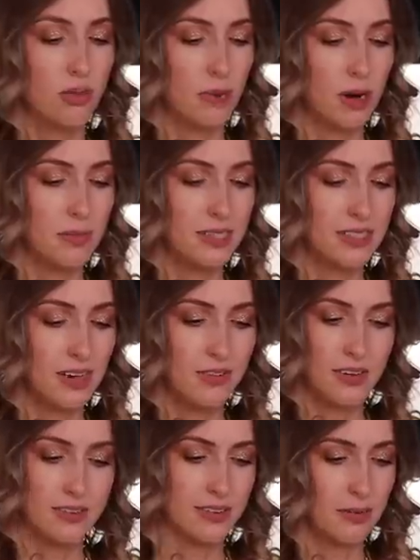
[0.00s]
the Barbie
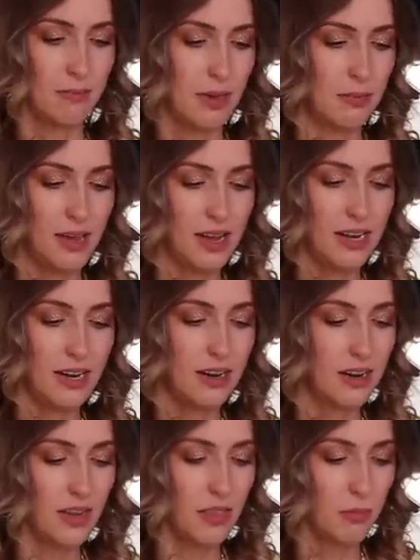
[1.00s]
stuff and I was like, maybe I
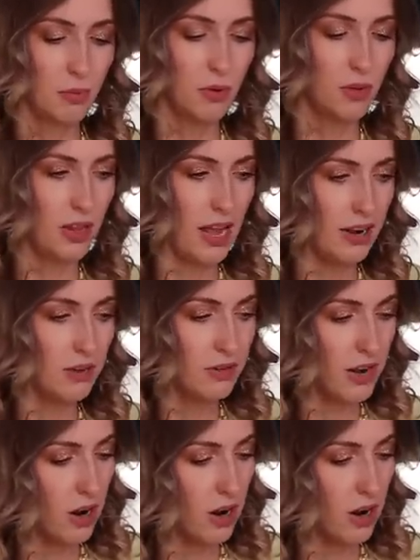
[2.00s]
need another bowl. I don't